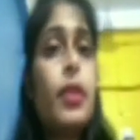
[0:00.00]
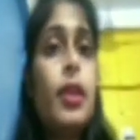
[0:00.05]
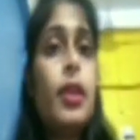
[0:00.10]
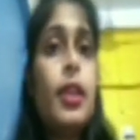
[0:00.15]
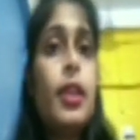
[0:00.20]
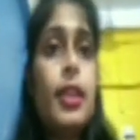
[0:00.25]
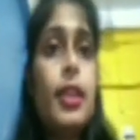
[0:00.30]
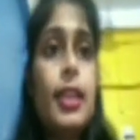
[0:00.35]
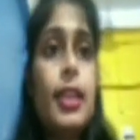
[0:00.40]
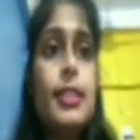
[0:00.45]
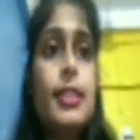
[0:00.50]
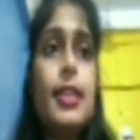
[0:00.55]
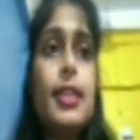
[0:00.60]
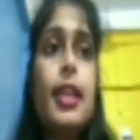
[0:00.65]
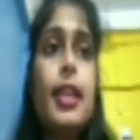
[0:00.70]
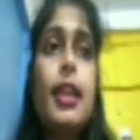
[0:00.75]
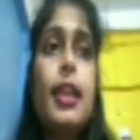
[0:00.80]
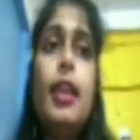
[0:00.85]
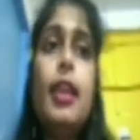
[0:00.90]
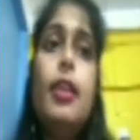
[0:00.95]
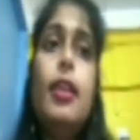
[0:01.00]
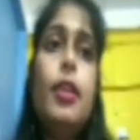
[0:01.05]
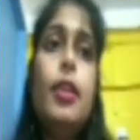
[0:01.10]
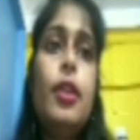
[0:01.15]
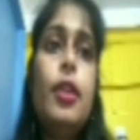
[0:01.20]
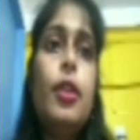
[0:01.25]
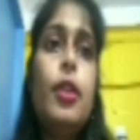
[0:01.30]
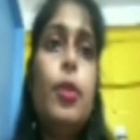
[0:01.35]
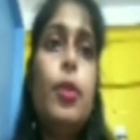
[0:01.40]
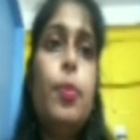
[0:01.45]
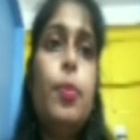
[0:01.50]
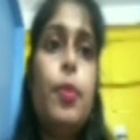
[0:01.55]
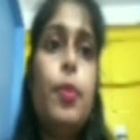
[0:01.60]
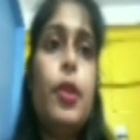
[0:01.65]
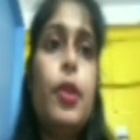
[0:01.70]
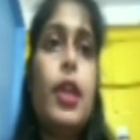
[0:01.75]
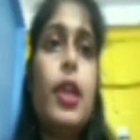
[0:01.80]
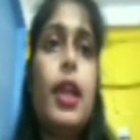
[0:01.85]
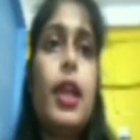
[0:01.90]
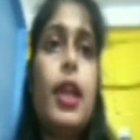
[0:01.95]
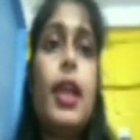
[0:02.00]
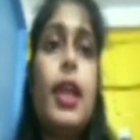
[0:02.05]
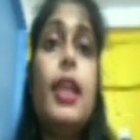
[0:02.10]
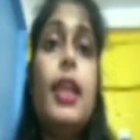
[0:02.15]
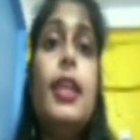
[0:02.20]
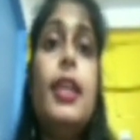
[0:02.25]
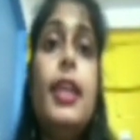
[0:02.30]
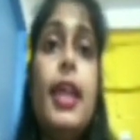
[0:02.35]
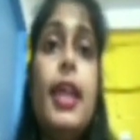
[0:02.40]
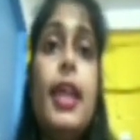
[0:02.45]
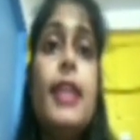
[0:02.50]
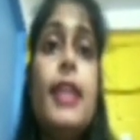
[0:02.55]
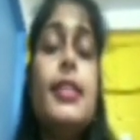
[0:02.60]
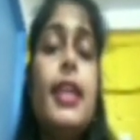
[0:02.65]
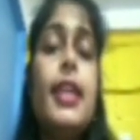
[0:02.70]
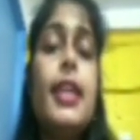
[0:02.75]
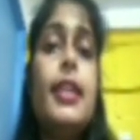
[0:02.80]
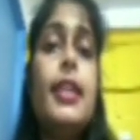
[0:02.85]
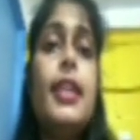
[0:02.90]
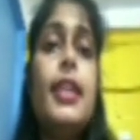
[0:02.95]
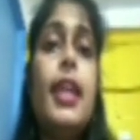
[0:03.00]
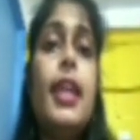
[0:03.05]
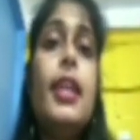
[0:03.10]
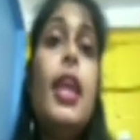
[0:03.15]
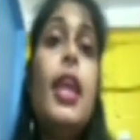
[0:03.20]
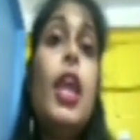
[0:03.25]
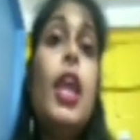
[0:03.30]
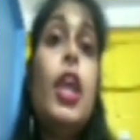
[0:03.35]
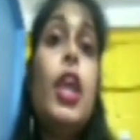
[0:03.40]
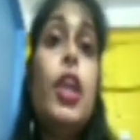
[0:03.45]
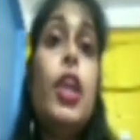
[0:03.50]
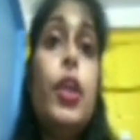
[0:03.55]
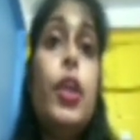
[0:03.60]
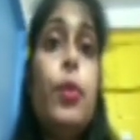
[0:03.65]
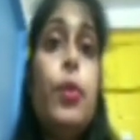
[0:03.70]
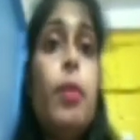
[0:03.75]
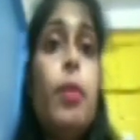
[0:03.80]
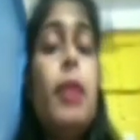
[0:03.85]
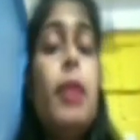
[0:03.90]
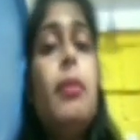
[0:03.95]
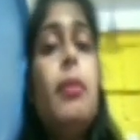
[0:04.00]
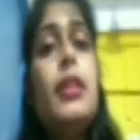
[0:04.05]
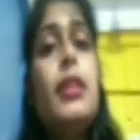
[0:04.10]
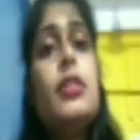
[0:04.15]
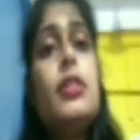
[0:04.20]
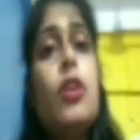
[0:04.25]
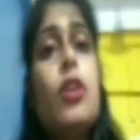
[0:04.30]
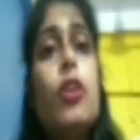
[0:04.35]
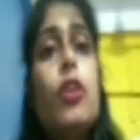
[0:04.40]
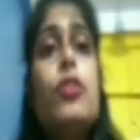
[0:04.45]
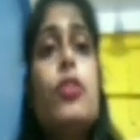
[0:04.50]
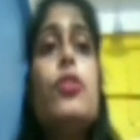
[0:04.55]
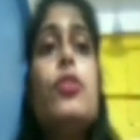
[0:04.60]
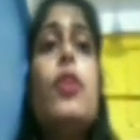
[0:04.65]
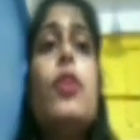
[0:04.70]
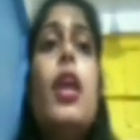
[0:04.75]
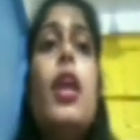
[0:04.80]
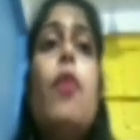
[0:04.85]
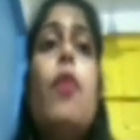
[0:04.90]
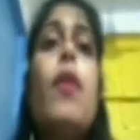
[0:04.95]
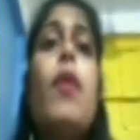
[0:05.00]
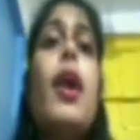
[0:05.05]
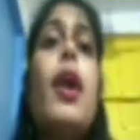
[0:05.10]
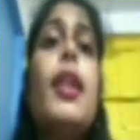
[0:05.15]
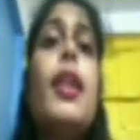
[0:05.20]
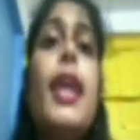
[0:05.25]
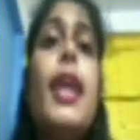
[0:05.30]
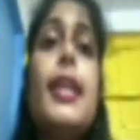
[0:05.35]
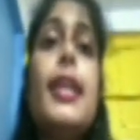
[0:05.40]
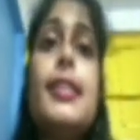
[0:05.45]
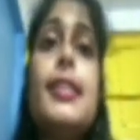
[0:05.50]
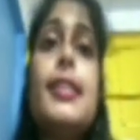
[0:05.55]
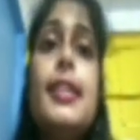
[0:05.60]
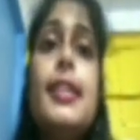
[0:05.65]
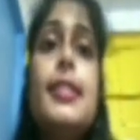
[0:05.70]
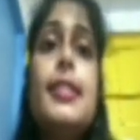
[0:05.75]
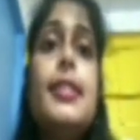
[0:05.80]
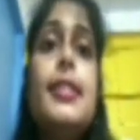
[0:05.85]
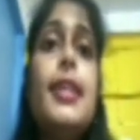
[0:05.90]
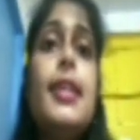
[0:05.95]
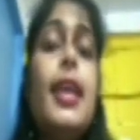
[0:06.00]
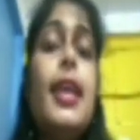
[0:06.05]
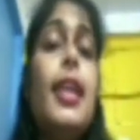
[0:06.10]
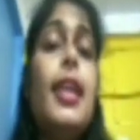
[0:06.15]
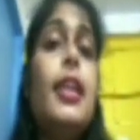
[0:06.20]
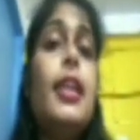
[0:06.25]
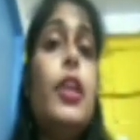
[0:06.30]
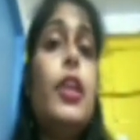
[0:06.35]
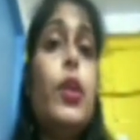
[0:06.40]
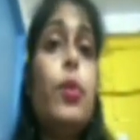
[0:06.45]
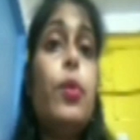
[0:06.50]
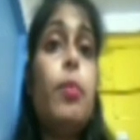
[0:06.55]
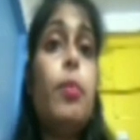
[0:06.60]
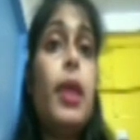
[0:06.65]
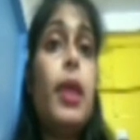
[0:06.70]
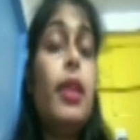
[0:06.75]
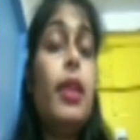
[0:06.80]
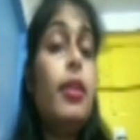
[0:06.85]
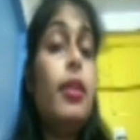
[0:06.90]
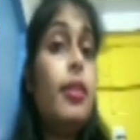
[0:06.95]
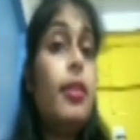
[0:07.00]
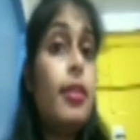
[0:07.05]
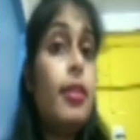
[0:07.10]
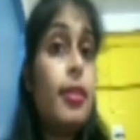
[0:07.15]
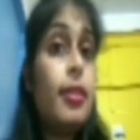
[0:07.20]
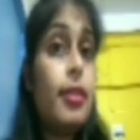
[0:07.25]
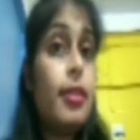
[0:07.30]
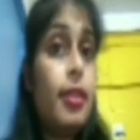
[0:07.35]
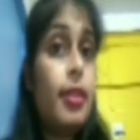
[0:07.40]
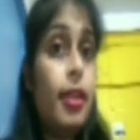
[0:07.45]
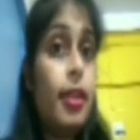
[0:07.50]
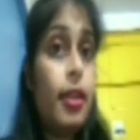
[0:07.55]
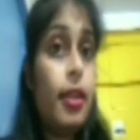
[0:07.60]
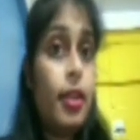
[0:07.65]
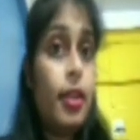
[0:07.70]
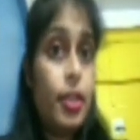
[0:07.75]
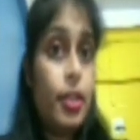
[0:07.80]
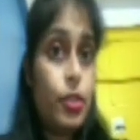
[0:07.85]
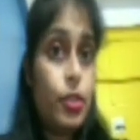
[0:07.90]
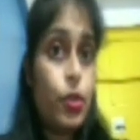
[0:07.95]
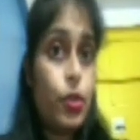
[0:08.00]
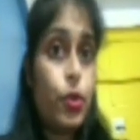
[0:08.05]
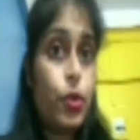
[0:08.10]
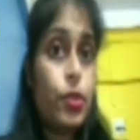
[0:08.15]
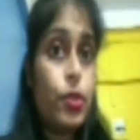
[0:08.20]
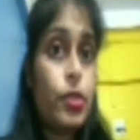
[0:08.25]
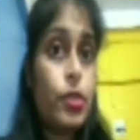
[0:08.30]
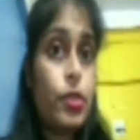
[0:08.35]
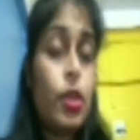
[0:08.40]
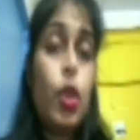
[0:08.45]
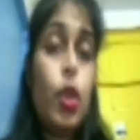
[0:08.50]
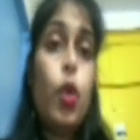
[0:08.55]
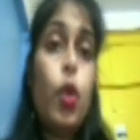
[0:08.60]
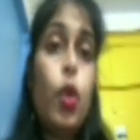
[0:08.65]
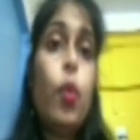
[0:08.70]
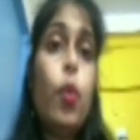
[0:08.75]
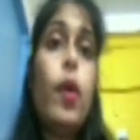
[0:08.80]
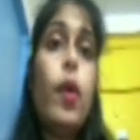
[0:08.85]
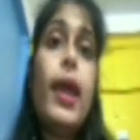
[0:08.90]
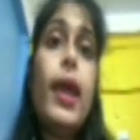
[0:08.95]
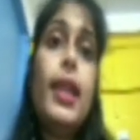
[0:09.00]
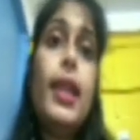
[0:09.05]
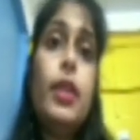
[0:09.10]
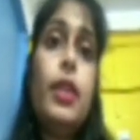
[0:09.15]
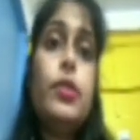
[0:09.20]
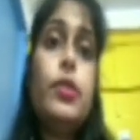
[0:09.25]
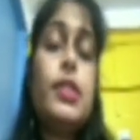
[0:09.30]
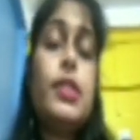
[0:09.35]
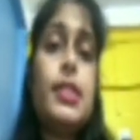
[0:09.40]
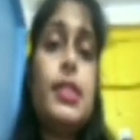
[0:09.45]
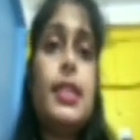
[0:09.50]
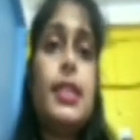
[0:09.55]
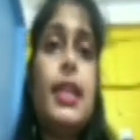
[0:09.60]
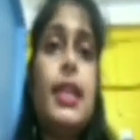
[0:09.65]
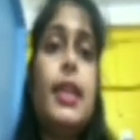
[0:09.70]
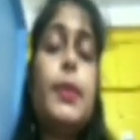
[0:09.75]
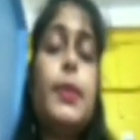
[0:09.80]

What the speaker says: natural product. And here said that human beings also a one essential human resource. Why? You see,